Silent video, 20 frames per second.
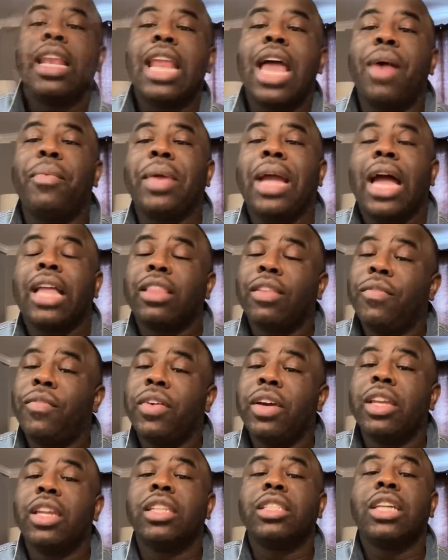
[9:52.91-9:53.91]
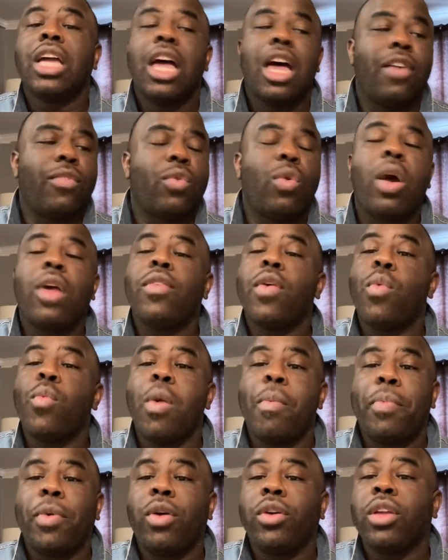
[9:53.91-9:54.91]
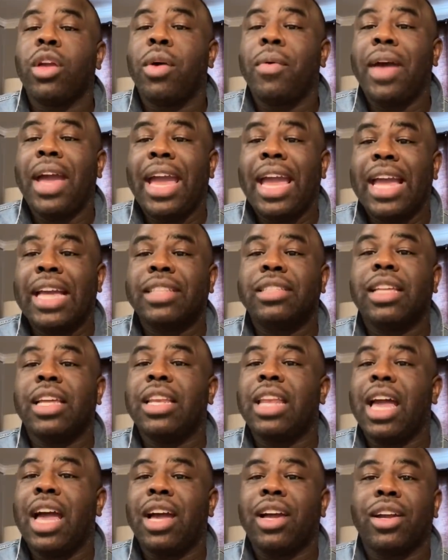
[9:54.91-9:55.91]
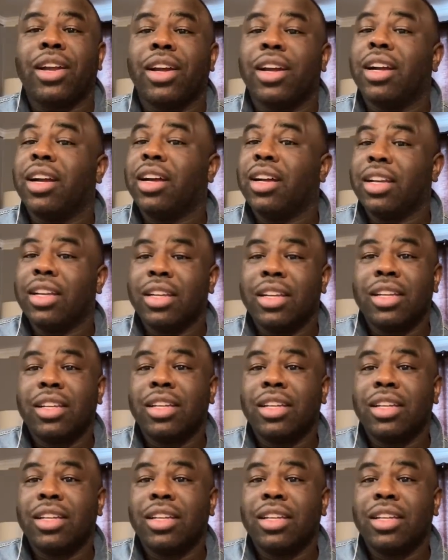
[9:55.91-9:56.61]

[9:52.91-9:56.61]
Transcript: Now we got the footage of Quavo whooping on your ass. And now, girl,